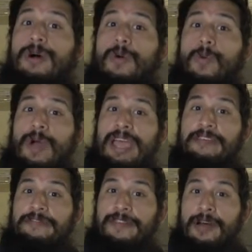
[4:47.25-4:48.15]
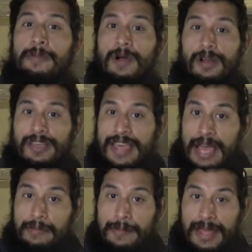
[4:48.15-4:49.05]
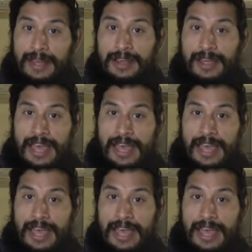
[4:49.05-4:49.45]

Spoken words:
away from our cameraman,